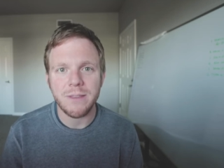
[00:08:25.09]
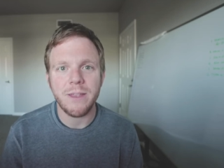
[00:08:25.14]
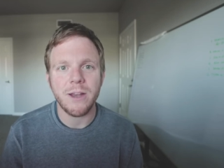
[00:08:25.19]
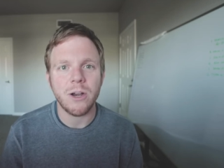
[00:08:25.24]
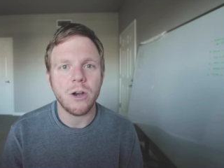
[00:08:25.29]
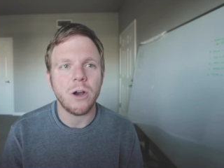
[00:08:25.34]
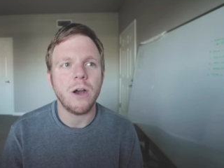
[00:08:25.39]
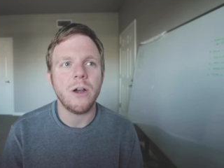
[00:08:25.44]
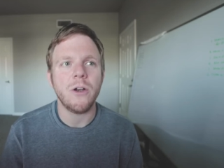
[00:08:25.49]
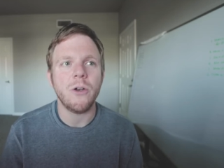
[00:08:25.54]

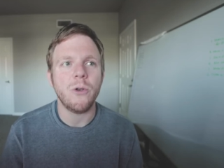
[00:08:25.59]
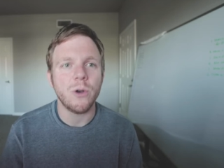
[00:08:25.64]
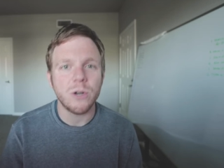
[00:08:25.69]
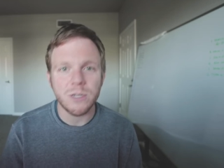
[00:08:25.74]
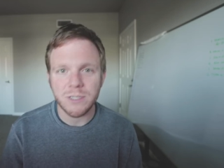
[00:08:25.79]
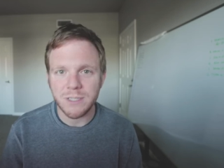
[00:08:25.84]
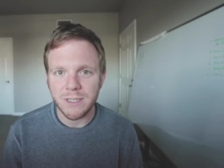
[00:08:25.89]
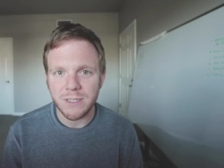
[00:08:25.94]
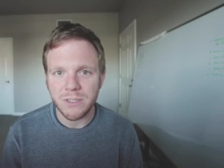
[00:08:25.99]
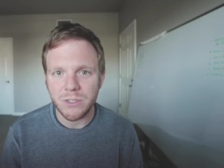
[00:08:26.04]
There are
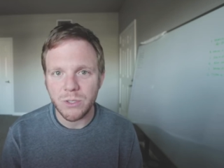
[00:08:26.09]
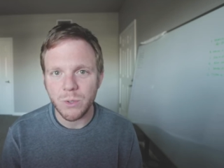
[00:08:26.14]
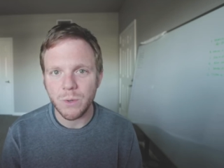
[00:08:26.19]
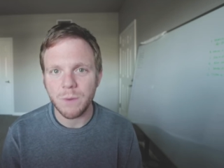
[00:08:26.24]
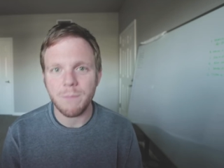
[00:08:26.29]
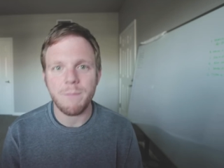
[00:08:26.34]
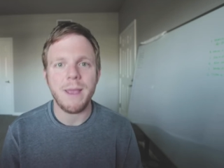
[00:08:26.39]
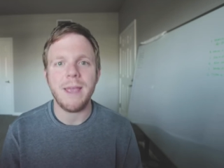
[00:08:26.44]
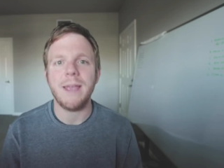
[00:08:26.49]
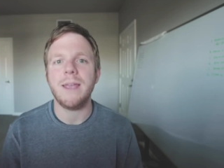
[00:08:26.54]
nurses who
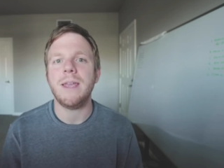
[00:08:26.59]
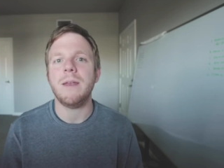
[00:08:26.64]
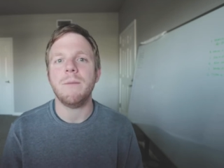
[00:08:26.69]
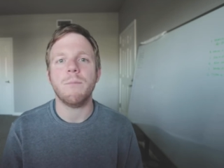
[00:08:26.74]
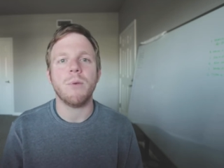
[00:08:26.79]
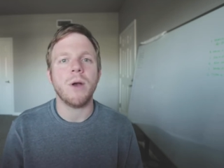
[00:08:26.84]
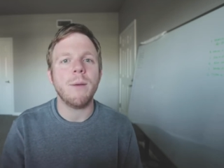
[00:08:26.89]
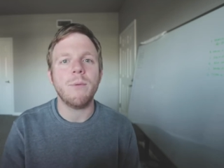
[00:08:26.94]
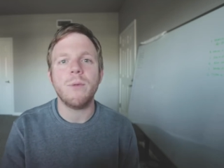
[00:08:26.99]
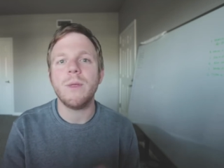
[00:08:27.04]
are
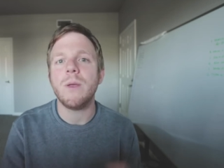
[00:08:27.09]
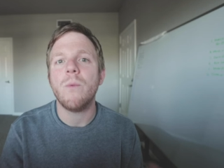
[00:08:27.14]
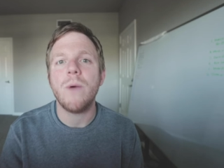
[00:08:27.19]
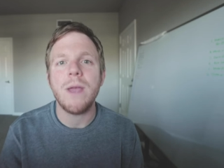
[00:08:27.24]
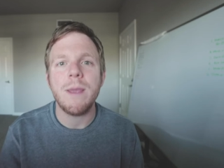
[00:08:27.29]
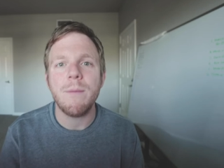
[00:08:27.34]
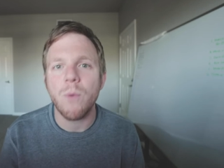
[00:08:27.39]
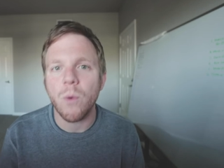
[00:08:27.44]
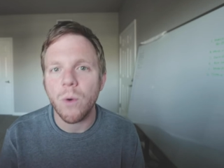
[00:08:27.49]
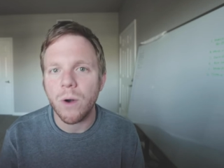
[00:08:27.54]
making probably
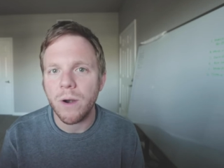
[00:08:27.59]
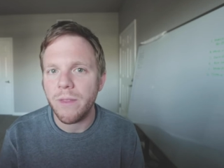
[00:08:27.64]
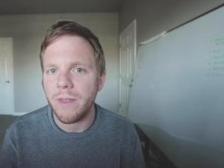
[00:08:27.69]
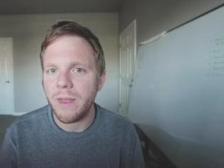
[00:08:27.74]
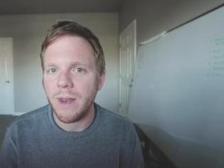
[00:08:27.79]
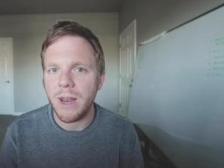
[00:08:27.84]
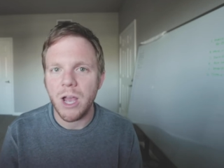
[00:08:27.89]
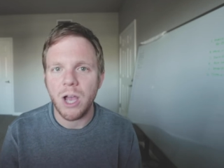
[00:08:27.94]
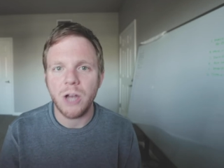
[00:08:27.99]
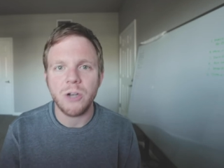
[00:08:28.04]
way more
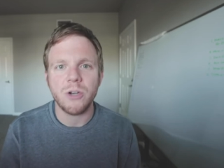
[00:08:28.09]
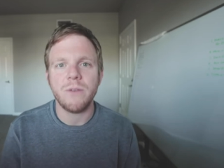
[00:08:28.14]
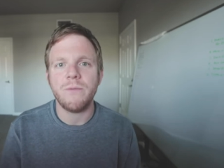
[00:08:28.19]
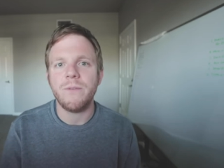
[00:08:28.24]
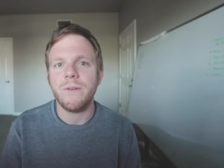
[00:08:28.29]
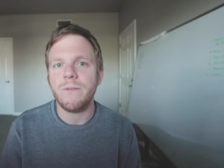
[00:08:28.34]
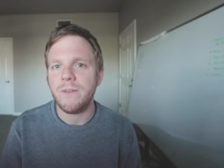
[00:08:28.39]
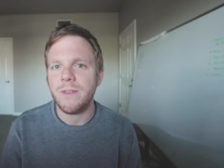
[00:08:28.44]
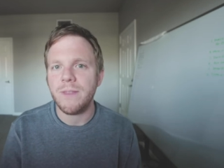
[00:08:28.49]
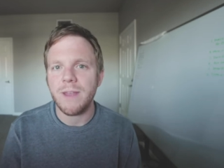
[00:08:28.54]
than
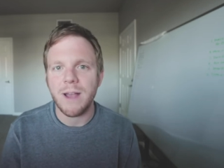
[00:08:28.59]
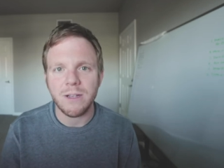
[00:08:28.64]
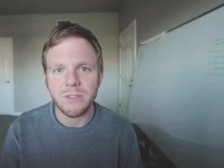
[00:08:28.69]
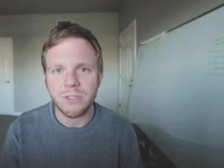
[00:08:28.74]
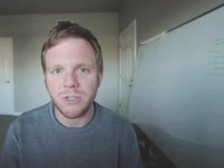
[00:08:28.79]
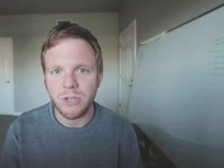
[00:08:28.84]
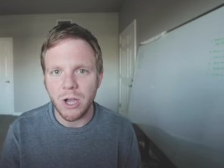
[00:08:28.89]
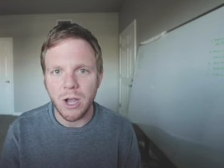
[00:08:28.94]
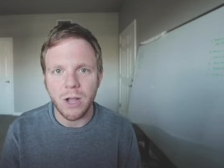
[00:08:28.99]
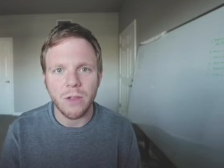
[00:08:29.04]

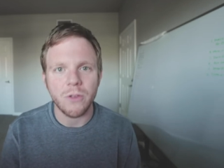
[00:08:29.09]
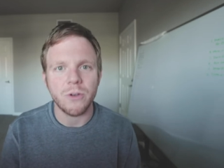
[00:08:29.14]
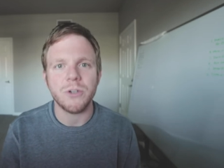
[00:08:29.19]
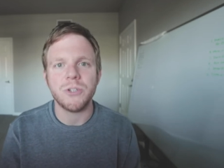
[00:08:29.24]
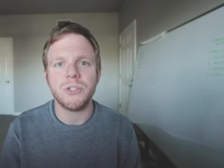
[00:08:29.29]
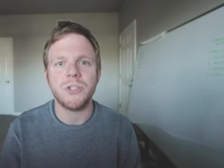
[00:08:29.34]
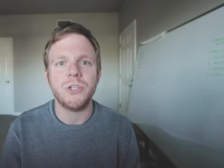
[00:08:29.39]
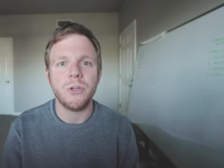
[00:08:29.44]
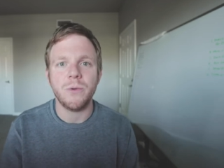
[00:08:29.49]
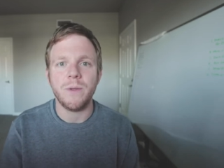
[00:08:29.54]

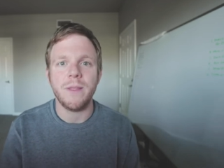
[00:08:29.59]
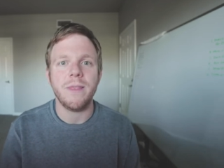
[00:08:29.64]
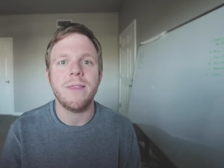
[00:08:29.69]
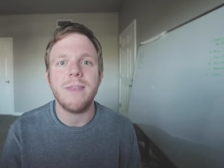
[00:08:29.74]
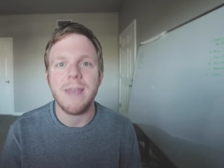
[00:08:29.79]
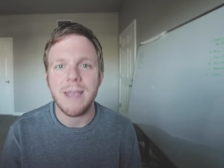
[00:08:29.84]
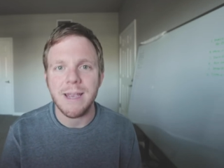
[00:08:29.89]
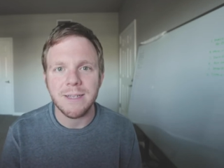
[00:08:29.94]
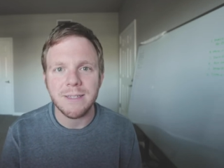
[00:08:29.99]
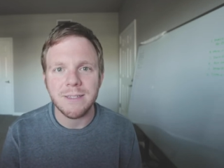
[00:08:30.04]
$150,000 doing
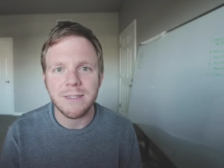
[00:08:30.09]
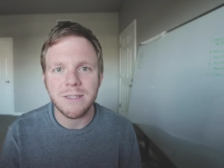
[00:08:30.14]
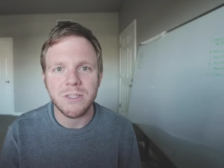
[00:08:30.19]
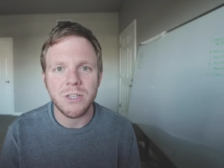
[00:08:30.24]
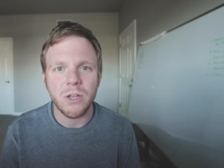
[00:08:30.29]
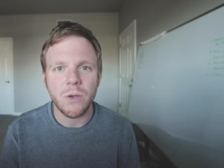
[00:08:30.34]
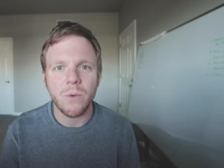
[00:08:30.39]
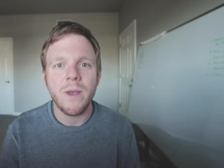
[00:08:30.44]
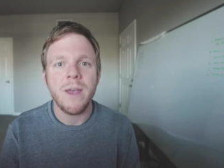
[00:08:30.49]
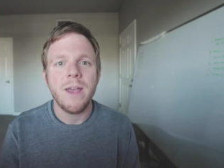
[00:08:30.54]
things.
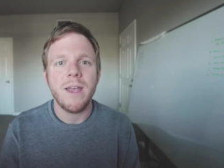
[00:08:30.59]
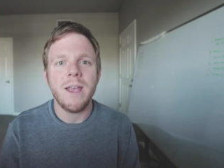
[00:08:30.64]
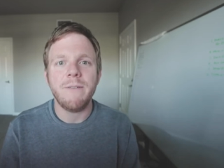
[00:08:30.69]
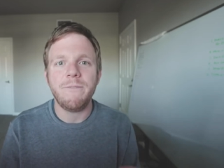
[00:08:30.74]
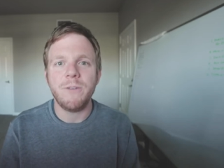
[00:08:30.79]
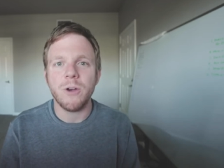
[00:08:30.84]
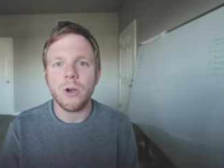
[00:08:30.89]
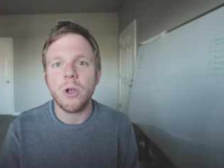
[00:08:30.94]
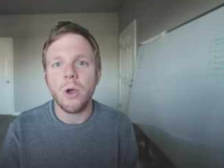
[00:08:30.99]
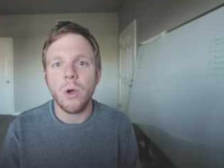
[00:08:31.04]
So
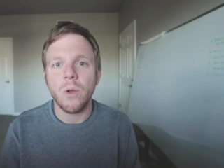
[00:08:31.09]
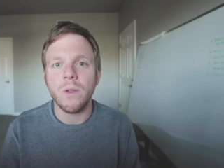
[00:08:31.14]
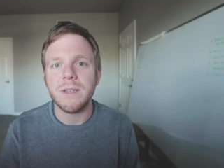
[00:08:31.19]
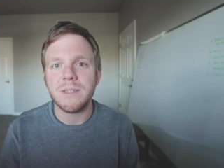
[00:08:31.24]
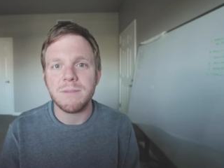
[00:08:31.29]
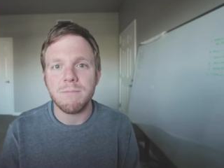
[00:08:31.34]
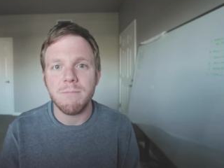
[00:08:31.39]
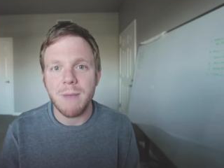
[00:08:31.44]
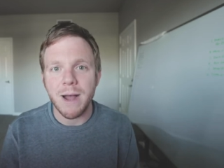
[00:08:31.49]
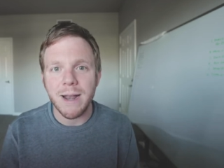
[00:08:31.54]
if your goal
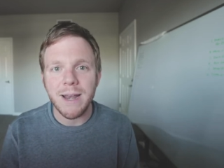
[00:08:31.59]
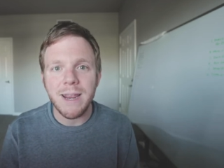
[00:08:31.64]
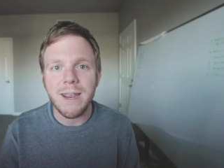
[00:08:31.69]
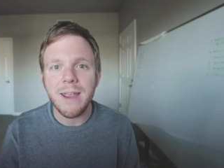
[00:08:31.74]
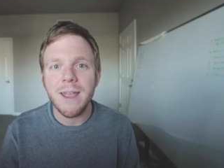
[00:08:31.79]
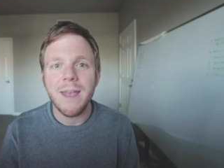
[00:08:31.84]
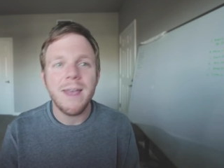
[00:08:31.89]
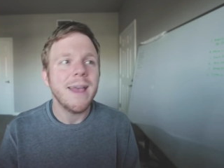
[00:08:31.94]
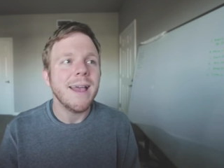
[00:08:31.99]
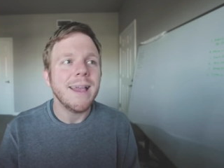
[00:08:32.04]
is
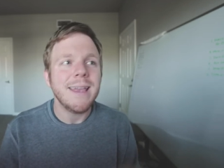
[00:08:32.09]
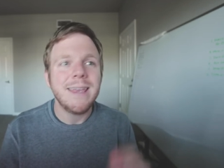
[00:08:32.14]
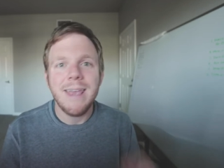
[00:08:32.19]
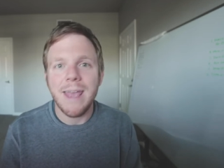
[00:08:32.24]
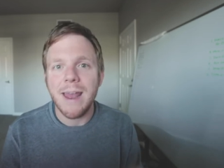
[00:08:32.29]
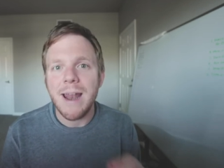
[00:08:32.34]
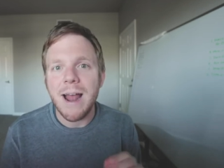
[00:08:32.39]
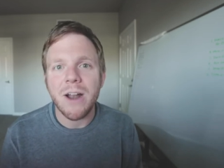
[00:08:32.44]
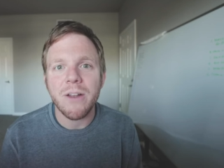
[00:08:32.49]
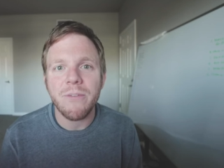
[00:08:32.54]
money,
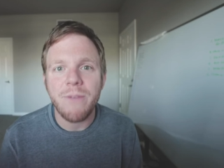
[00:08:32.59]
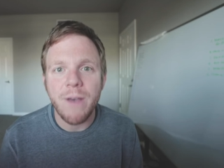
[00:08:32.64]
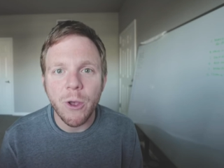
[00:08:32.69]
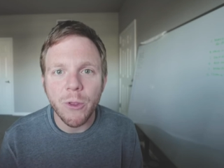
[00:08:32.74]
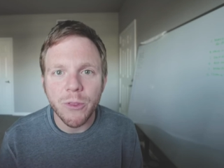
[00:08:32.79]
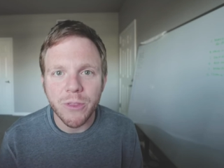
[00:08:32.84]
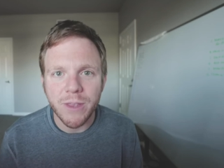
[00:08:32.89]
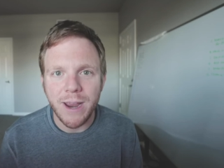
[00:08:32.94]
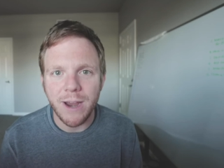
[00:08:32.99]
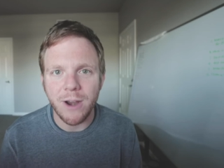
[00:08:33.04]
get out of
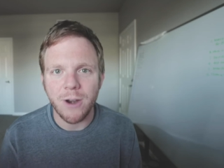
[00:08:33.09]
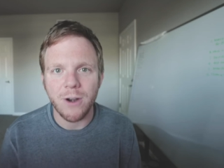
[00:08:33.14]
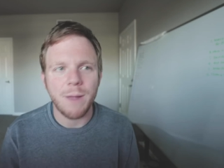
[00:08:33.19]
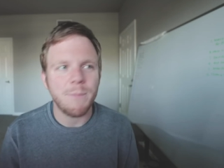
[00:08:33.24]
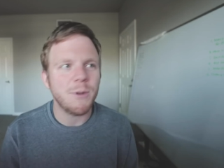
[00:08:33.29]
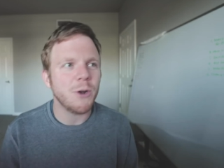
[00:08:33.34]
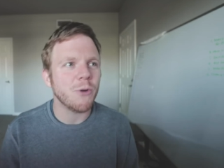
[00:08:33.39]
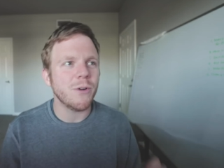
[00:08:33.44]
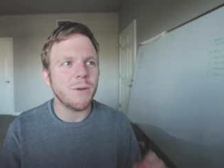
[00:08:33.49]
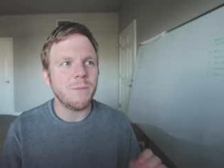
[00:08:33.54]
healthcare. I'm
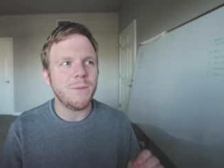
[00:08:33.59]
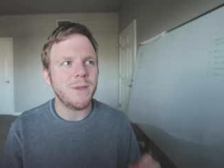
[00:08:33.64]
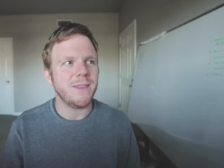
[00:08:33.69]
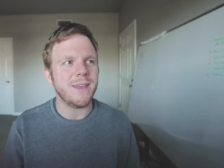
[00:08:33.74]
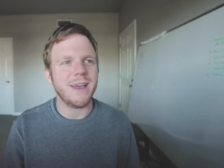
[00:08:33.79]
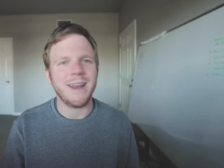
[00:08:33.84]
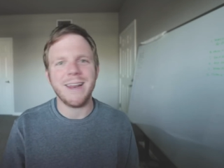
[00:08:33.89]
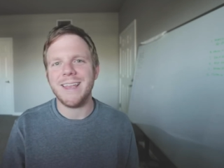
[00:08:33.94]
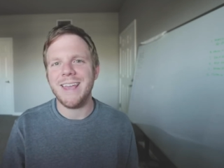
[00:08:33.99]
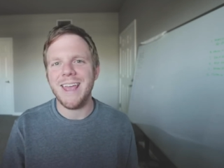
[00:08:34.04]
going to repeat
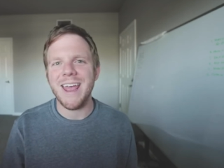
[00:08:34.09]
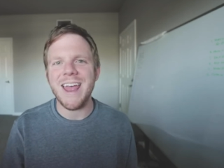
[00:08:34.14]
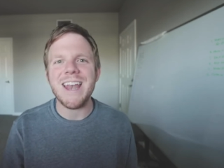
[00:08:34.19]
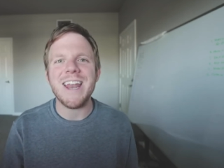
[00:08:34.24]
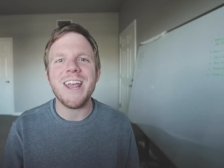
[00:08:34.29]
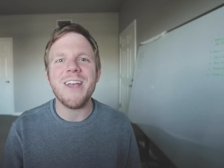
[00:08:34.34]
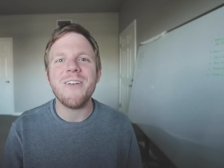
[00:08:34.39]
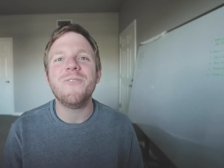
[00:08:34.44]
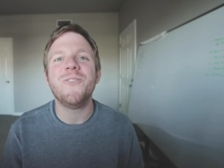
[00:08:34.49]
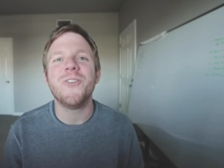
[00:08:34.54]
that
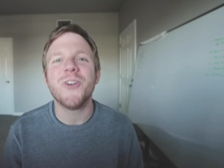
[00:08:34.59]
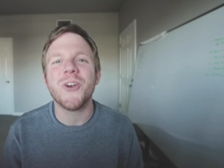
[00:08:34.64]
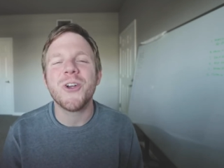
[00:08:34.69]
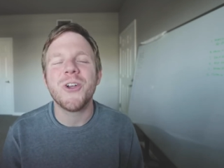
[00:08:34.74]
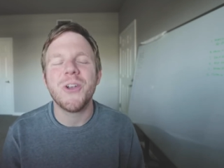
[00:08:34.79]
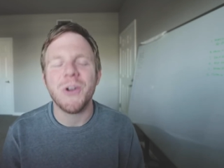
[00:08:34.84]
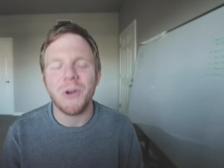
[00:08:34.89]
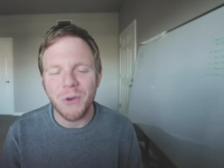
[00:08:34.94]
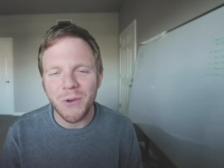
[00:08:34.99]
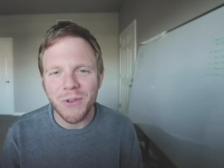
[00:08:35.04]
again. If your
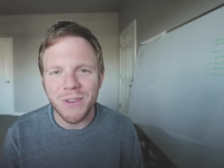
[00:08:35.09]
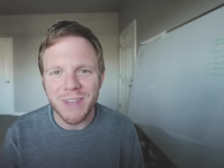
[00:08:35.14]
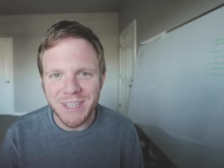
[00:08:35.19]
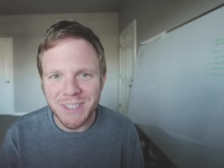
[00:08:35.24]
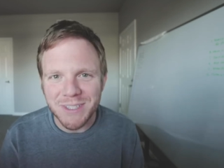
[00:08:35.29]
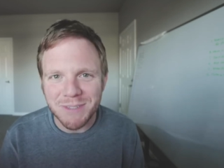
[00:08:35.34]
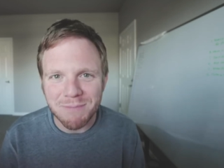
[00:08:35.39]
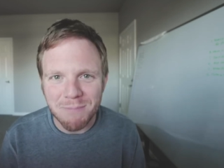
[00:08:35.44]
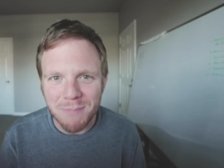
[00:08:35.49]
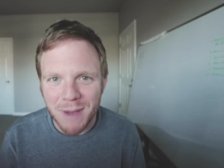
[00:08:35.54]
goal
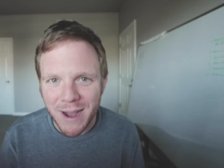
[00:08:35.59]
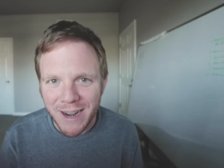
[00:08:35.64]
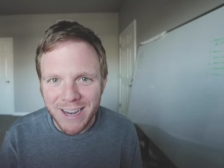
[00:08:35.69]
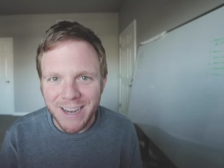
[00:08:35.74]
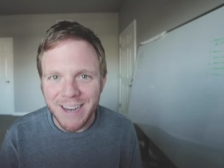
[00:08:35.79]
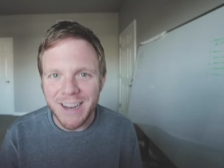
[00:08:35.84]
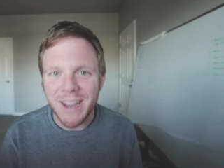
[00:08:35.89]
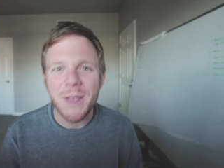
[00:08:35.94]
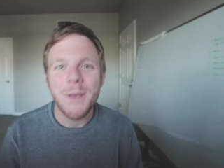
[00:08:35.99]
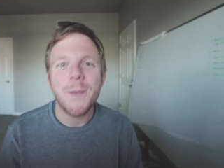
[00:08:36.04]
is
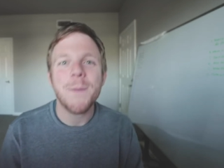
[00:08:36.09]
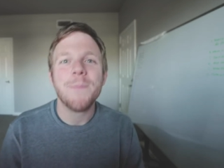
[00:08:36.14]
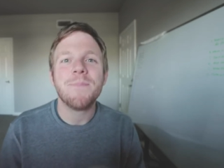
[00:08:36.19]
money,